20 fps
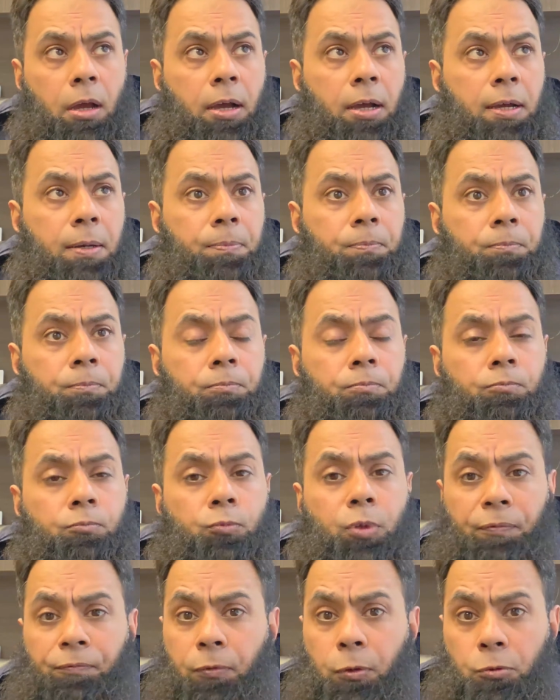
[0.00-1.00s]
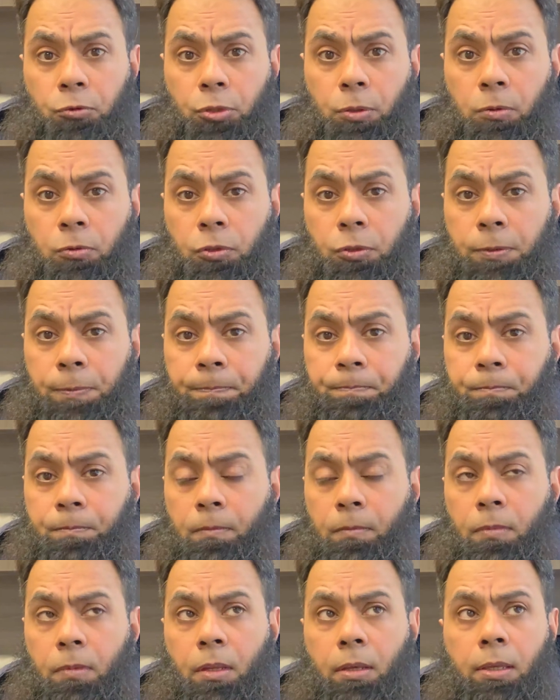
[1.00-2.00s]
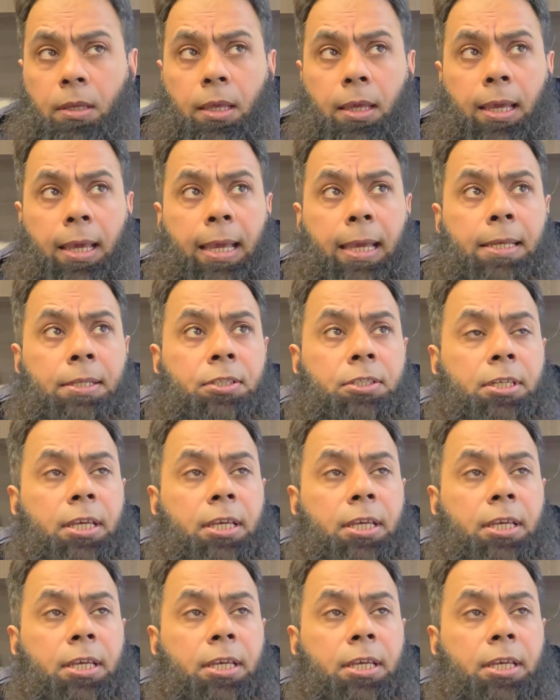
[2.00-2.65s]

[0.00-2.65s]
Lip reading: refusals, and